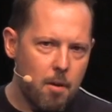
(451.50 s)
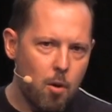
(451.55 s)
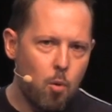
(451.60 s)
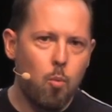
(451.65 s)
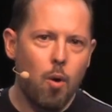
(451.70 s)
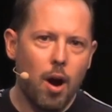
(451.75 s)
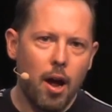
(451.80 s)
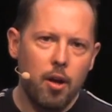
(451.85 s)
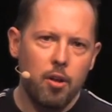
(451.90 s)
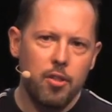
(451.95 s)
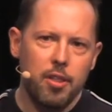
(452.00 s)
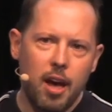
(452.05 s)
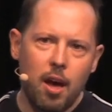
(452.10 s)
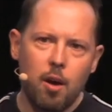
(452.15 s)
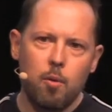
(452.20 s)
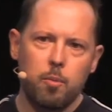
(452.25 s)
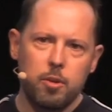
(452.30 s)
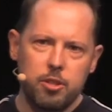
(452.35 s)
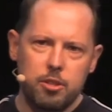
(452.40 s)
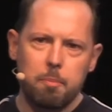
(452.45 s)
While
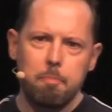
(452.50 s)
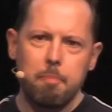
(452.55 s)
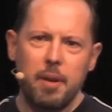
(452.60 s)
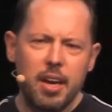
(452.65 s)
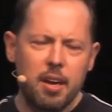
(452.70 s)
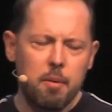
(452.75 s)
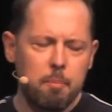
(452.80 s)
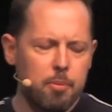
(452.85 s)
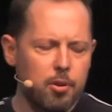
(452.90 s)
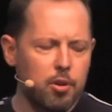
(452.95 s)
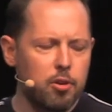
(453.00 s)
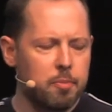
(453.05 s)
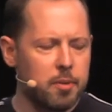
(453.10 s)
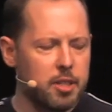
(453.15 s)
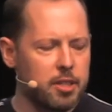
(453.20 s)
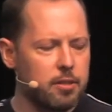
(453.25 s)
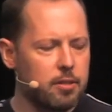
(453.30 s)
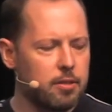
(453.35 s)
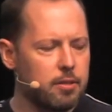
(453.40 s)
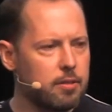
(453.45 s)
that was a big
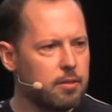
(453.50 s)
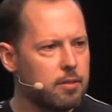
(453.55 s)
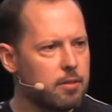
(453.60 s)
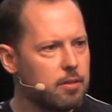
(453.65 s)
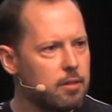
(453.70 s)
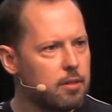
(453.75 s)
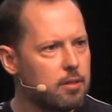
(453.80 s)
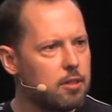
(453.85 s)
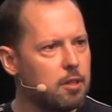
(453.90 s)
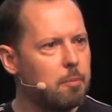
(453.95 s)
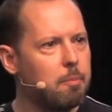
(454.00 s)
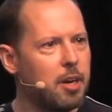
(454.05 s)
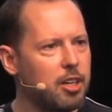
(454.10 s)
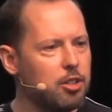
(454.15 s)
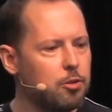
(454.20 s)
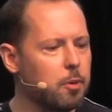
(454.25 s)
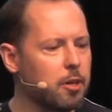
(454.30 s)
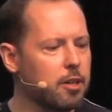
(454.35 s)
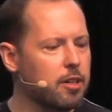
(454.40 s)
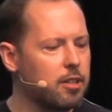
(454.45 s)
improvement to
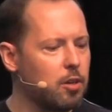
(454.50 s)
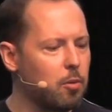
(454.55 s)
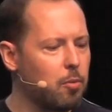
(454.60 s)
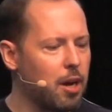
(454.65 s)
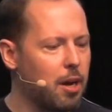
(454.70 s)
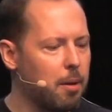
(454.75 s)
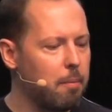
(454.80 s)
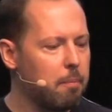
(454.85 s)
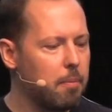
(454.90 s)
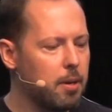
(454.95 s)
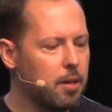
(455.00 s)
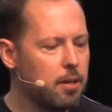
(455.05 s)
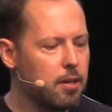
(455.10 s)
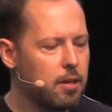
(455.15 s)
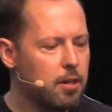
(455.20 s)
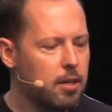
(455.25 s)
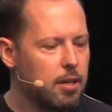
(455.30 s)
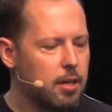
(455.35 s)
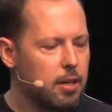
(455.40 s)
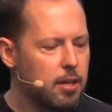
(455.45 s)
benchmarking the web,
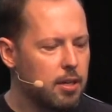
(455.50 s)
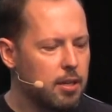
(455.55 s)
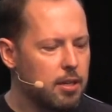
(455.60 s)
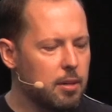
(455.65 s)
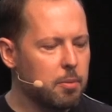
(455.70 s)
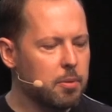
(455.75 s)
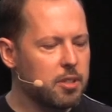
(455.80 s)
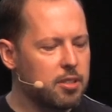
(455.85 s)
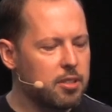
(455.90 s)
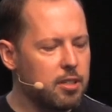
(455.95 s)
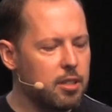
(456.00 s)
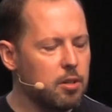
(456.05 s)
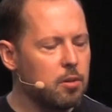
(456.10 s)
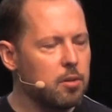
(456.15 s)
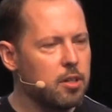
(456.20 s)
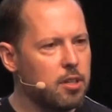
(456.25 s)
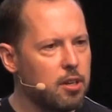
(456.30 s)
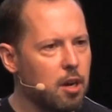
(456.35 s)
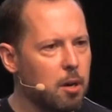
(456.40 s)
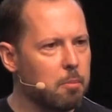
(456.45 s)
there were
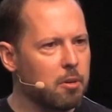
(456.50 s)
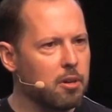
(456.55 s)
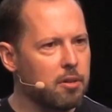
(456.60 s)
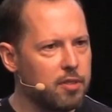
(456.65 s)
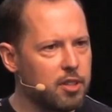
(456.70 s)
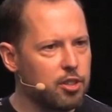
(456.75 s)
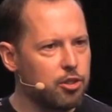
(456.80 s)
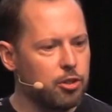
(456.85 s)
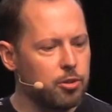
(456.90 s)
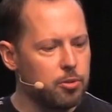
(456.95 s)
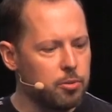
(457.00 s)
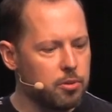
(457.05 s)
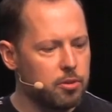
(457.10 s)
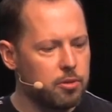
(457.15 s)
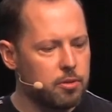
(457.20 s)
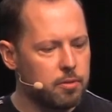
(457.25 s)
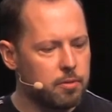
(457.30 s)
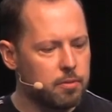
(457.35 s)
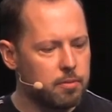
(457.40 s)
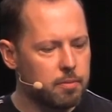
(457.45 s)
still a number of
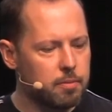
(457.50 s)
issues.